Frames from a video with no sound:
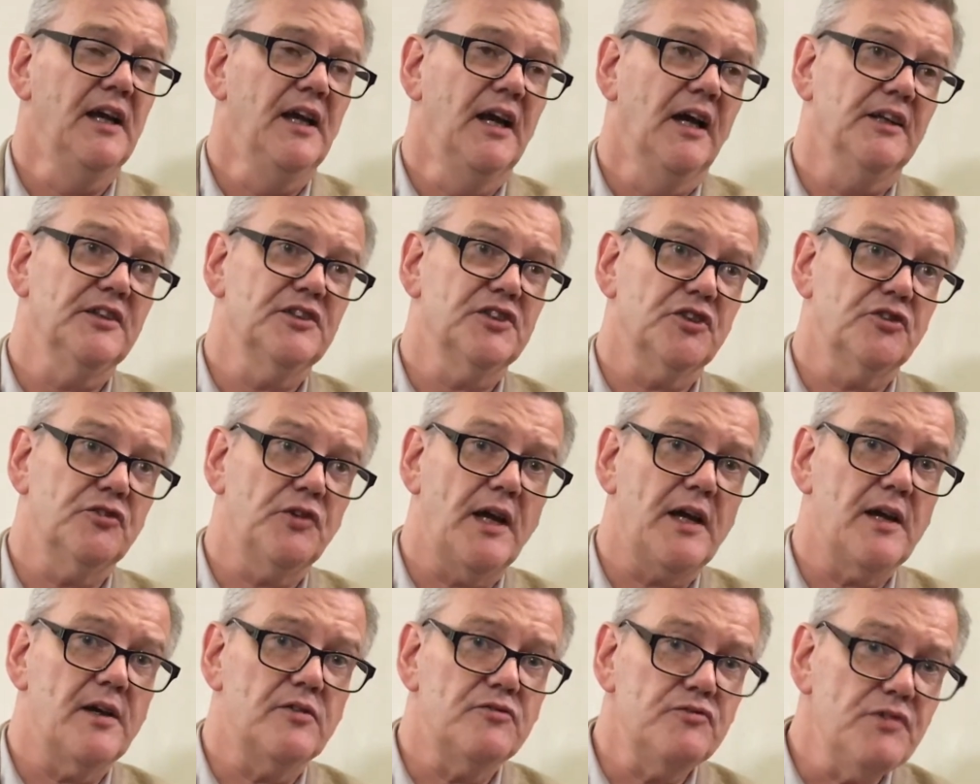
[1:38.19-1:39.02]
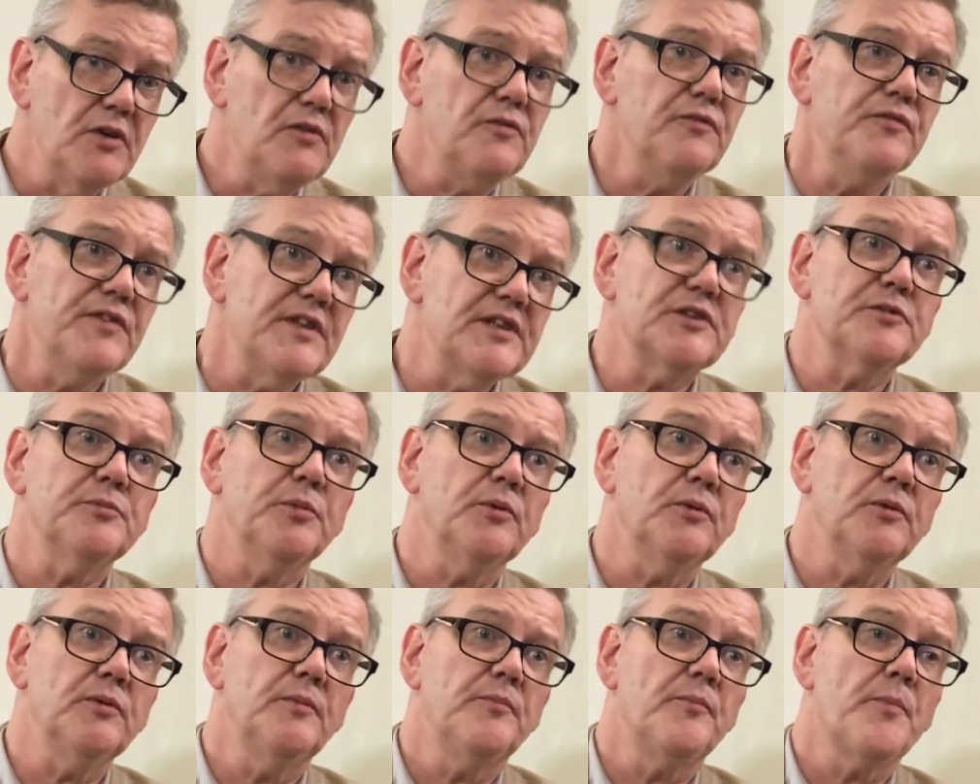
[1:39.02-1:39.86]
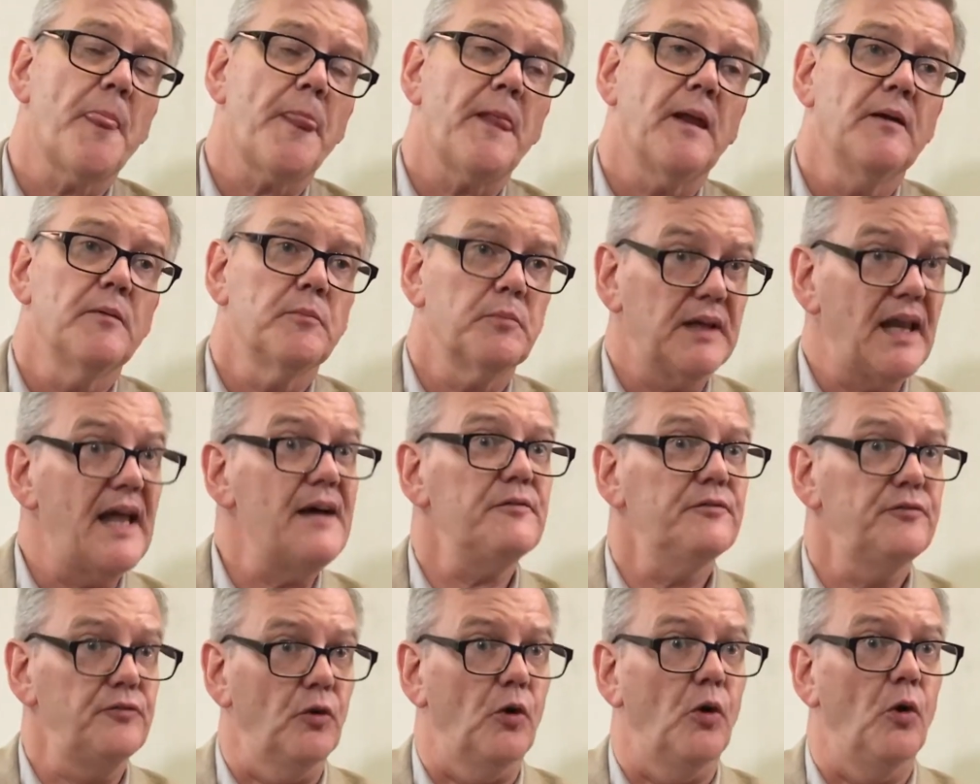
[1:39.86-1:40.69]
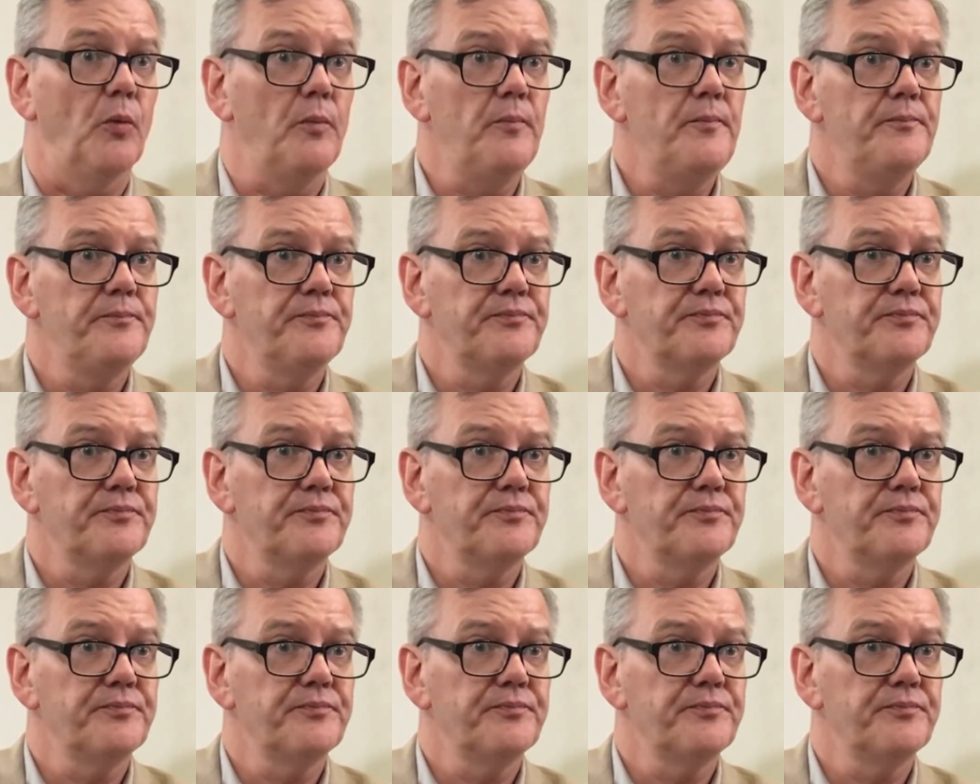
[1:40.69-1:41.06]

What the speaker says: and to create a real visible platform